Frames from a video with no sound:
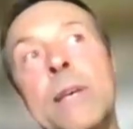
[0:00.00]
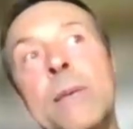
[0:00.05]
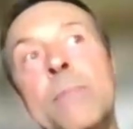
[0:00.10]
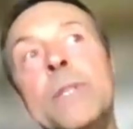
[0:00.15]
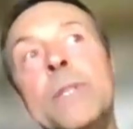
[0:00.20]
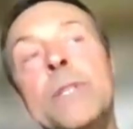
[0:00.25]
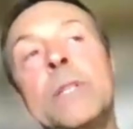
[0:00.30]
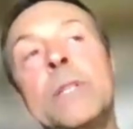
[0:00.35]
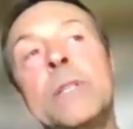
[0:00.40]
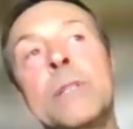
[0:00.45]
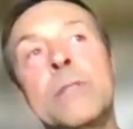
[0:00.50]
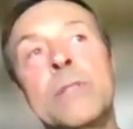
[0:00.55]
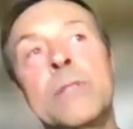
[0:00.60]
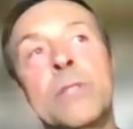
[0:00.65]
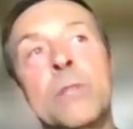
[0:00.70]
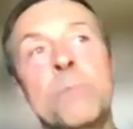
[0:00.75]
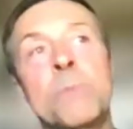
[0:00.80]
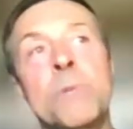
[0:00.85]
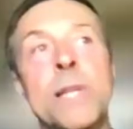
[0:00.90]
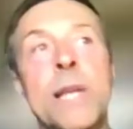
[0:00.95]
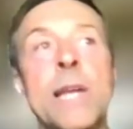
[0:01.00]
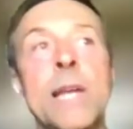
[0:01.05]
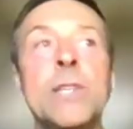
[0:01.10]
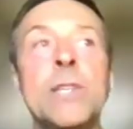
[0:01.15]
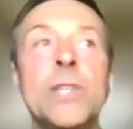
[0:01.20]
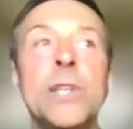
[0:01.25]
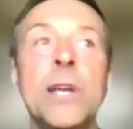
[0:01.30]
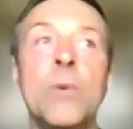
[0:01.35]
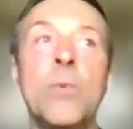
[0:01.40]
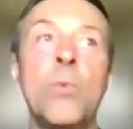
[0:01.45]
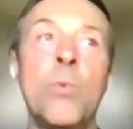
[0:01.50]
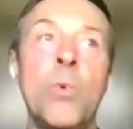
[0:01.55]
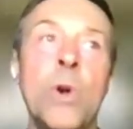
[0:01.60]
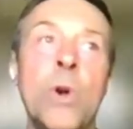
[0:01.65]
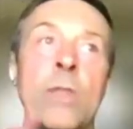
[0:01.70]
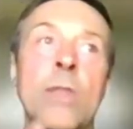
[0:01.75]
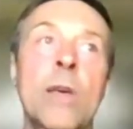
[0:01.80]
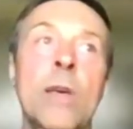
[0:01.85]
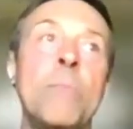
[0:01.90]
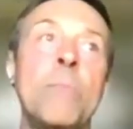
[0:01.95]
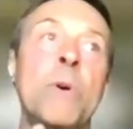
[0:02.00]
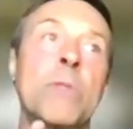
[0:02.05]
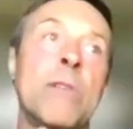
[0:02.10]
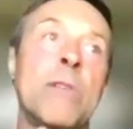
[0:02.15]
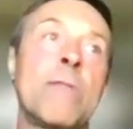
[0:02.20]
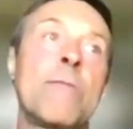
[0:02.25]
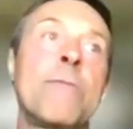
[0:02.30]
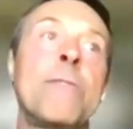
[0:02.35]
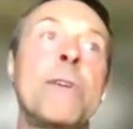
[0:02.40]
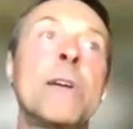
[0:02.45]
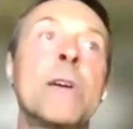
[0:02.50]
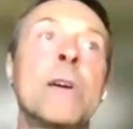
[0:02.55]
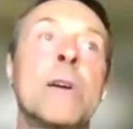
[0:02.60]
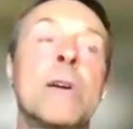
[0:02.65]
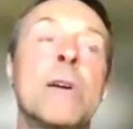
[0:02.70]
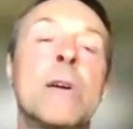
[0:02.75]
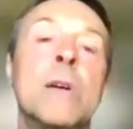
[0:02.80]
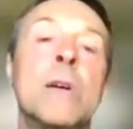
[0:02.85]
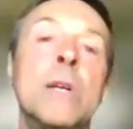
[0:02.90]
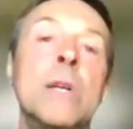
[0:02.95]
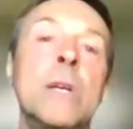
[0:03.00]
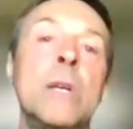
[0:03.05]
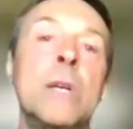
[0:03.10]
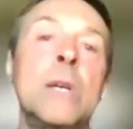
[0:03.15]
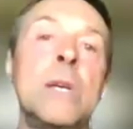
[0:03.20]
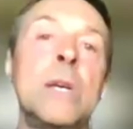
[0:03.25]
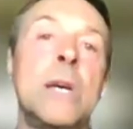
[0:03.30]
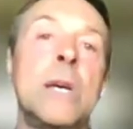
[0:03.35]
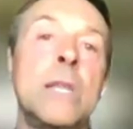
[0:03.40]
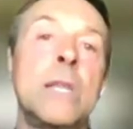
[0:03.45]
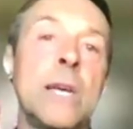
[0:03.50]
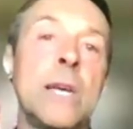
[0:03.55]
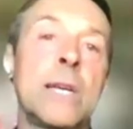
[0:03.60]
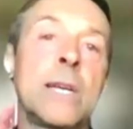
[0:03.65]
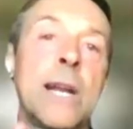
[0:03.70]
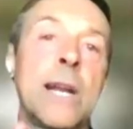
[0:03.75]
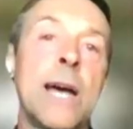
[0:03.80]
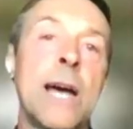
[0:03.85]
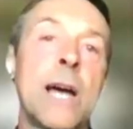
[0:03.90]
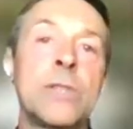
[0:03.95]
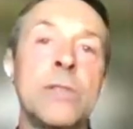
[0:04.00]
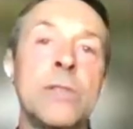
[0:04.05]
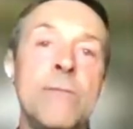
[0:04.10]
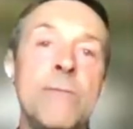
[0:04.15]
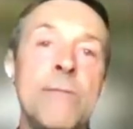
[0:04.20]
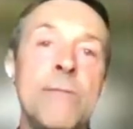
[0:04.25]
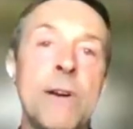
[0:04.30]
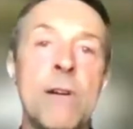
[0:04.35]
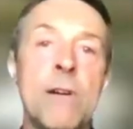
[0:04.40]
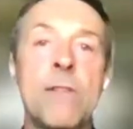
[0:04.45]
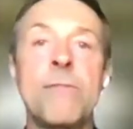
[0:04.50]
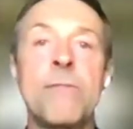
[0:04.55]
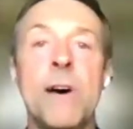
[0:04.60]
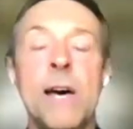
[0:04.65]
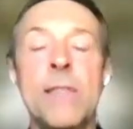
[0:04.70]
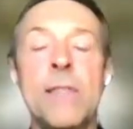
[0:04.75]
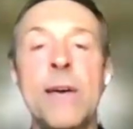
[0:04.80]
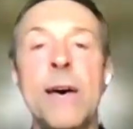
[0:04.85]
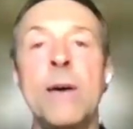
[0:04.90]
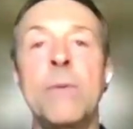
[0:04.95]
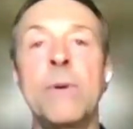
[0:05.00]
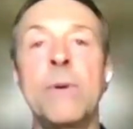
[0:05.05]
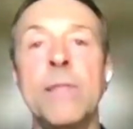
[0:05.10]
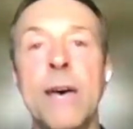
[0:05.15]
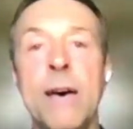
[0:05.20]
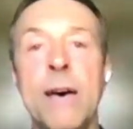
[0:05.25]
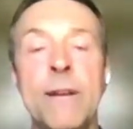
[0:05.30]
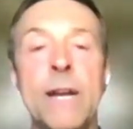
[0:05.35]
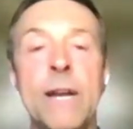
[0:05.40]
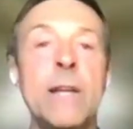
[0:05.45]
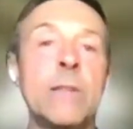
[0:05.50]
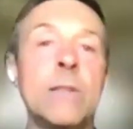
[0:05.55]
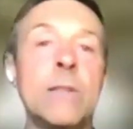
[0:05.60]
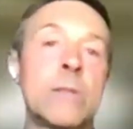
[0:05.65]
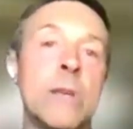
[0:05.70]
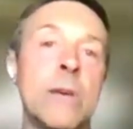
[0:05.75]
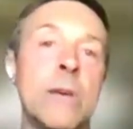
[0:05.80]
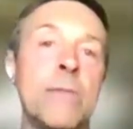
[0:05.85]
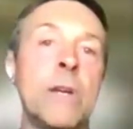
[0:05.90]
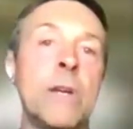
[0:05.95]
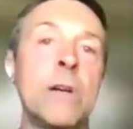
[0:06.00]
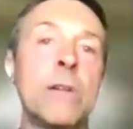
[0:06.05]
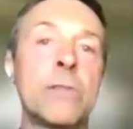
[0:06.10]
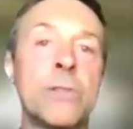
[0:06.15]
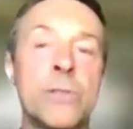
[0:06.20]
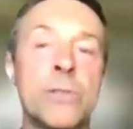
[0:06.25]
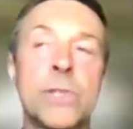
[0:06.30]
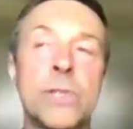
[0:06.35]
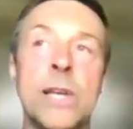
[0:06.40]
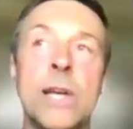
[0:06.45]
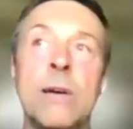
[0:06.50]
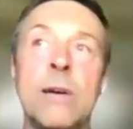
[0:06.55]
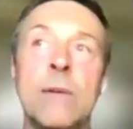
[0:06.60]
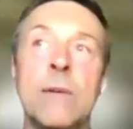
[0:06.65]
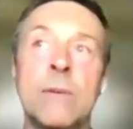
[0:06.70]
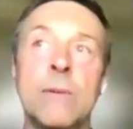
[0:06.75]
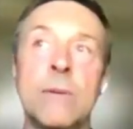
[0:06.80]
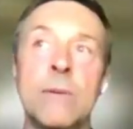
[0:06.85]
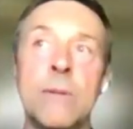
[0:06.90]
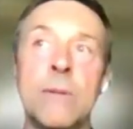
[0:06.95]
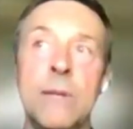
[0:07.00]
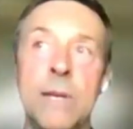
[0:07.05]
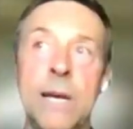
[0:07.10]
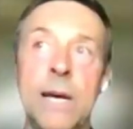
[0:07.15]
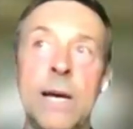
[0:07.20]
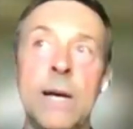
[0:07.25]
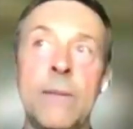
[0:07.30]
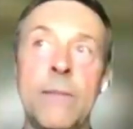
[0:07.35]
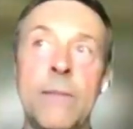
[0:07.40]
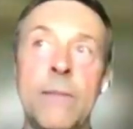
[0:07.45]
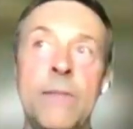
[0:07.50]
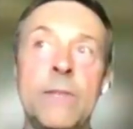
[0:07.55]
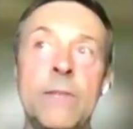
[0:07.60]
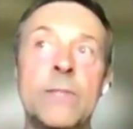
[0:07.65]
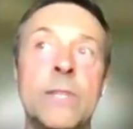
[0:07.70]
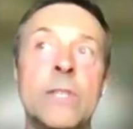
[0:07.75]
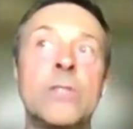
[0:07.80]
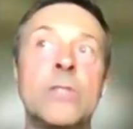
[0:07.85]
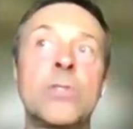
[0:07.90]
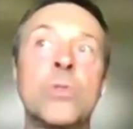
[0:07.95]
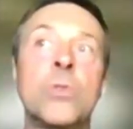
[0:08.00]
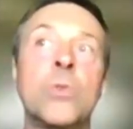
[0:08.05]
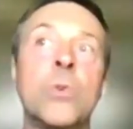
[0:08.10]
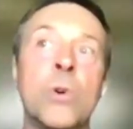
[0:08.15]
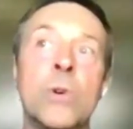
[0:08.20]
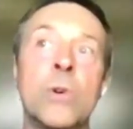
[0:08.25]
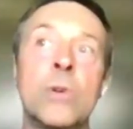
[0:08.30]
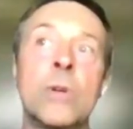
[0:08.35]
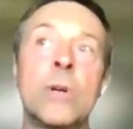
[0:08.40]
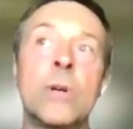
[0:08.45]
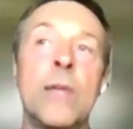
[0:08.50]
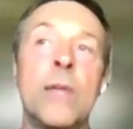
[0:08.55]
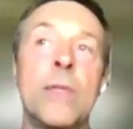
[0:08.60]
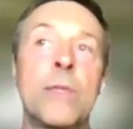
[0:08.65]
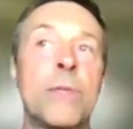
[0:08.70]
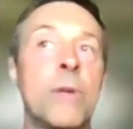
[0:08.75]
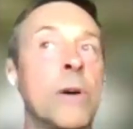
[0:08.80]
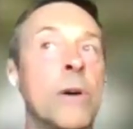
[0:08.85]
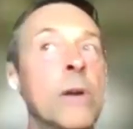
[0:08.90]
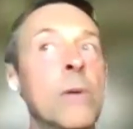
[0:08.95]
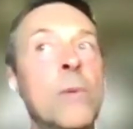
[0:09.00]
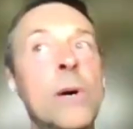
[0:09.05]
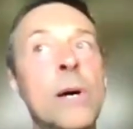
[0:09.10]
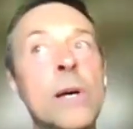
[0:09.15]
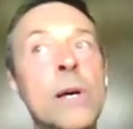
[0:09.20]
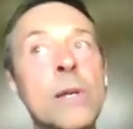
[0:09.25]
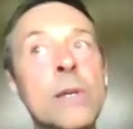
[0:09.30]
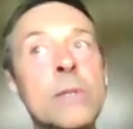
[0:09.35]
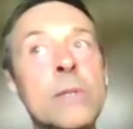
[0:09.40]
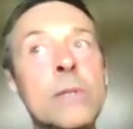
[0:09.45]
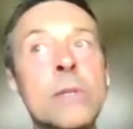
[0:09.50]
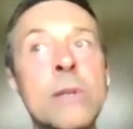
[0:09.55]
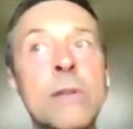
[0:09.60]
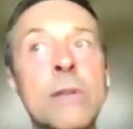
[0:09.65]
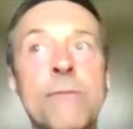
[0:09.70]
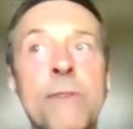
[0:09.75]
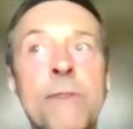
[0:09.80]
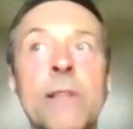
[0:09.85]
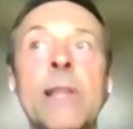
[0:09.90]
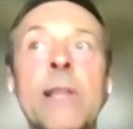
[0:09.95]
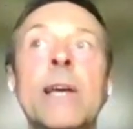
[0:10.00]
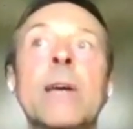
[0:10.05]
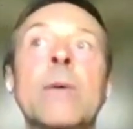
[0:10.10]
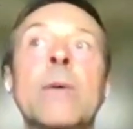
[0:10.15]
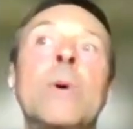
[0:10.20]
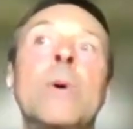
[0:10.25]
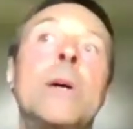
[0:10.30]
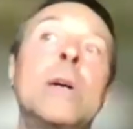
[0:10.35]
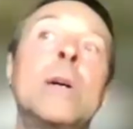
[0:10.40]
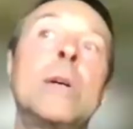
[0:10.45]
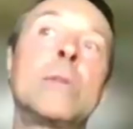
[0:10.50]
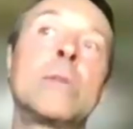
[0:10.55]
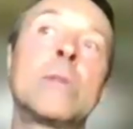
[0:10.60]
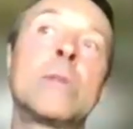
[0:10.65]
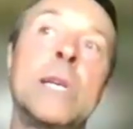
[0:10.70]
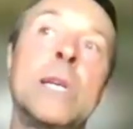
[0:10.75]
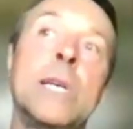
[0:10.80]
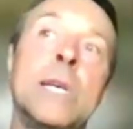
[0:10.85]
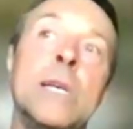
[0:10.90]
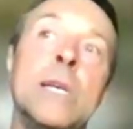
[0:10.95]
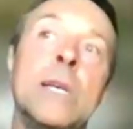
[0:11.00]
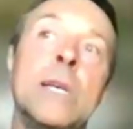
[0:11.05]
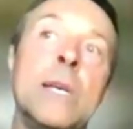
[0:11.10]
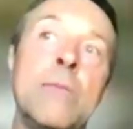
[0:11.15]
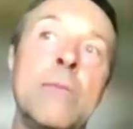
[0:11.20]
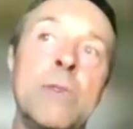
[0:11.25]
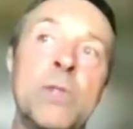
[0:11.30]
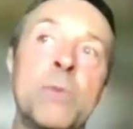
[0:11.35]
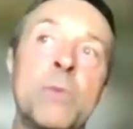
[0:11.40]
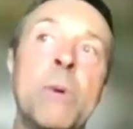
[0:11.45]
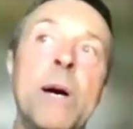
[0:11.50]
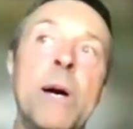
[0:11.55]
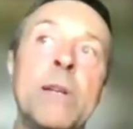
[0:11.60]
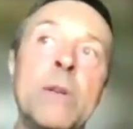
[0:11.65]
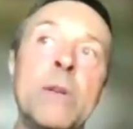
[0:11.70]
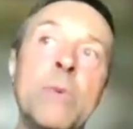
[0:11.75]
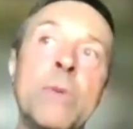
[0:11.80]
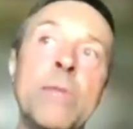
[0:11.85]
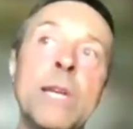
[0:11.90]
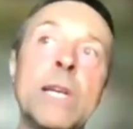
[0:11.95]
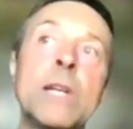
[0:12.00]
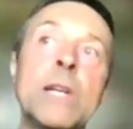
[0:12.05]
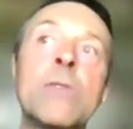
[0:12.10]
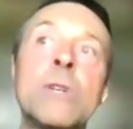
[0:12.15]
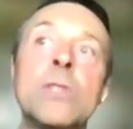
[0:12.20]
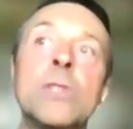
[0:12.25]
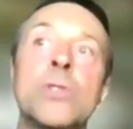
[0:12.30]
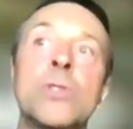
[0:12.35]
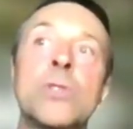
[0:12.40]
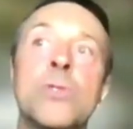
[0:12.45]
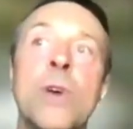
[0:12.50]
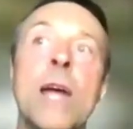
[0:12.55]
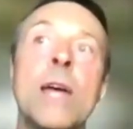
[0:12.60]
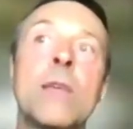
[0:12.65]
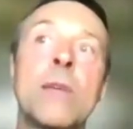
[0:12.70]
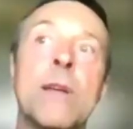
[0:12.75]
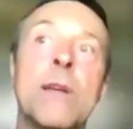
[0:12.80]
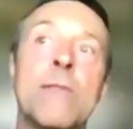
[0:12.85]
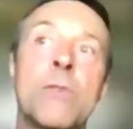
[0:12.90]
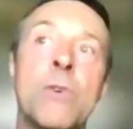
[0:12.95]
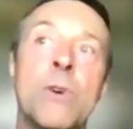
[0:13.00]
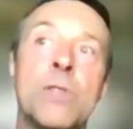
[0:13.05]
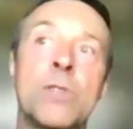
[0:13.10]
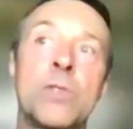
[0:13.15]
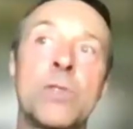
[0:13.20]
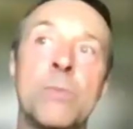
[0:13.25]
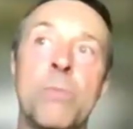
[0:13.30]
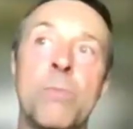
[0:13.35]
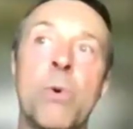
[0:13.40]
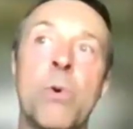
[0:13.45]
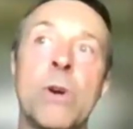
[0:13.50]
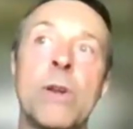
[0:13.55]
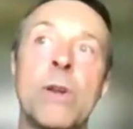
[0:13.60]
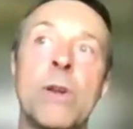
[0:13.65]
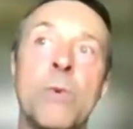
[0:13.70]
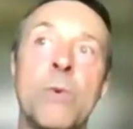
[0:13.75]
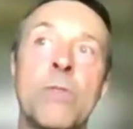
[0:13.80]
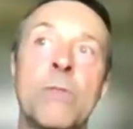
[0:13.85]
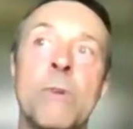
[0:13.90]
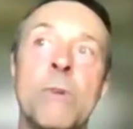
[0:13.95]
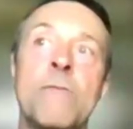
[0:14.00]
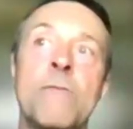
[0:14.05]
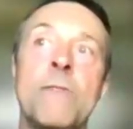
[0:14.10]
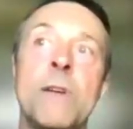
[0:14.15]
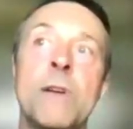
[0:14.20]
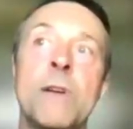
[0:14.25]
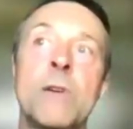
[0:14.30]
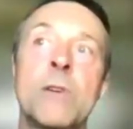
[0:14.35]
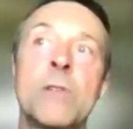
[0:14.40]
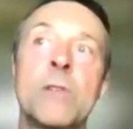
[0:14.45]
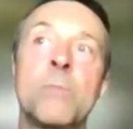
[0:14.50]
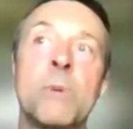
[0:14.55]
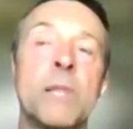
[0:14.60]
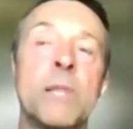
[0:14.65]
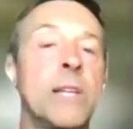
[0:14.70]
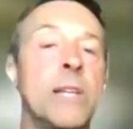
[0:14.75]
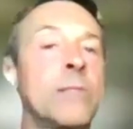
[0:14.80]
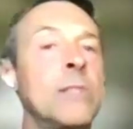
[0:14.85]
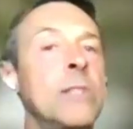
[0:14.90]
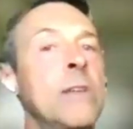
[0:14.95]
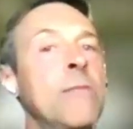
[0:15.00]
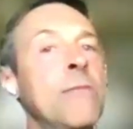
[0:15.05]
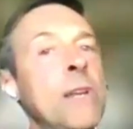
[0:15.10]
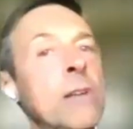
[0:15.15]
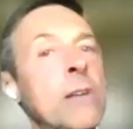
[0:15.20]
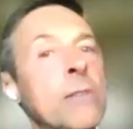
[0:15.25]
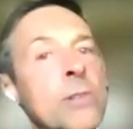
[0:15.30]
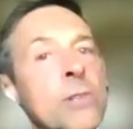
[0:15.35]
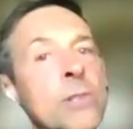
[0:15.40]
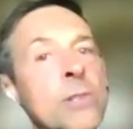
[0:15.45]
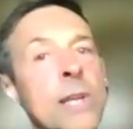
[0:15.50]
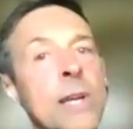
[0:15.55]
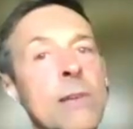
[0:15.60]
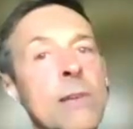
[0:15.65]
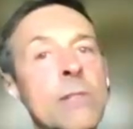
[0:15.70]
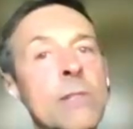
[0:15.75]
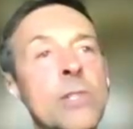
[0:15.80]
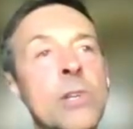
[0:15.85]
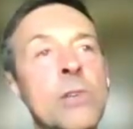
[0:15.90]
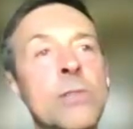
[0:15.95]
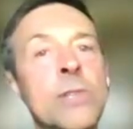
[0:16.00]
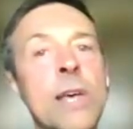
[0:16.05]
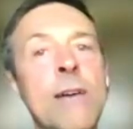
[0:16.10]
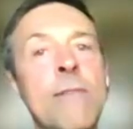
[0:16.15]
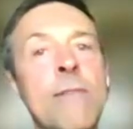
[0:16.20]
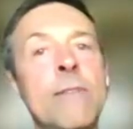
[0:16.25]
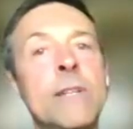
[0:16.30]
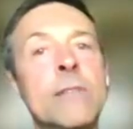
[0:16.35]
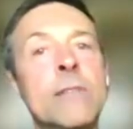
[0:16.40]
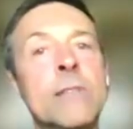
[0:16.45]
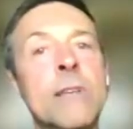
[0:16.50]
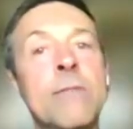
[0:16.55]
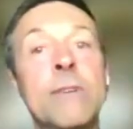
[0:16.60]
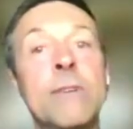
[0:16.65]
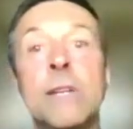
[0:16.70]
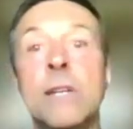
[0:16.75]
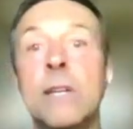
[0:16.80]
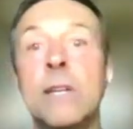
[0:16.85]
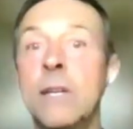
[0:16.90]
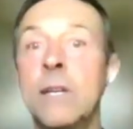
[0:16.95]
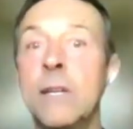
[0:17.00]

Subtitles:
imaging to substantiate where they put their finger, and they could actually verify that with evidence of the ultrasound. Yeah, this is torn. I thought it was. It felt like it was. It responded with increased strength after I supported it with my fingers. But let's see if the ultrasound shows evidence of it.